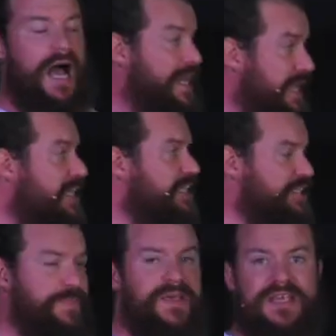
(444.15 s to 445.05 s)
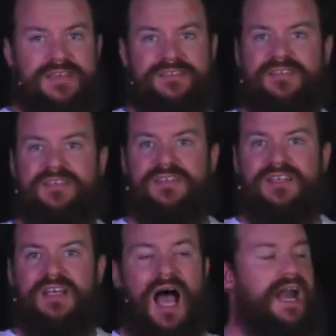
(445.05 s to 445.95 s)
And he is peace,
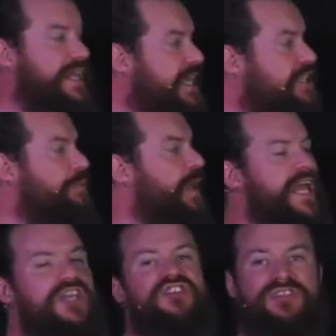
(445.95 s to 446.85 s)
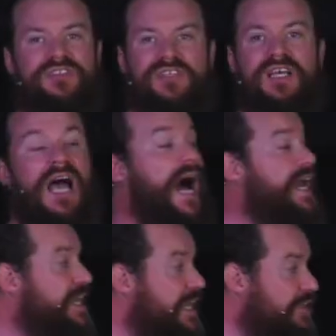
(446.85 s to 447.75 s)
and he is patient,
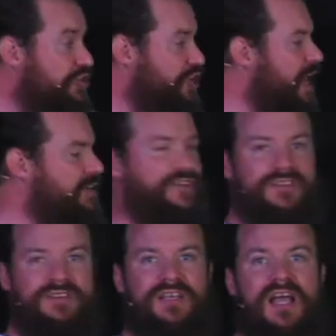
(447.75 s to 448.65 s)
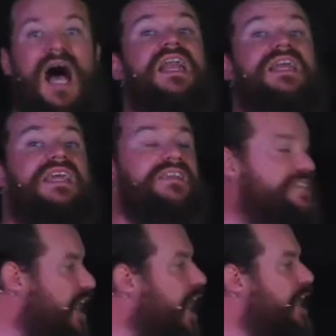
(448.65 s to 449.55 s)
and he is gentle, and he
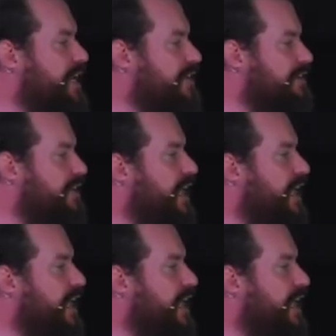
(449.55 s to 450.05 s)
is kind,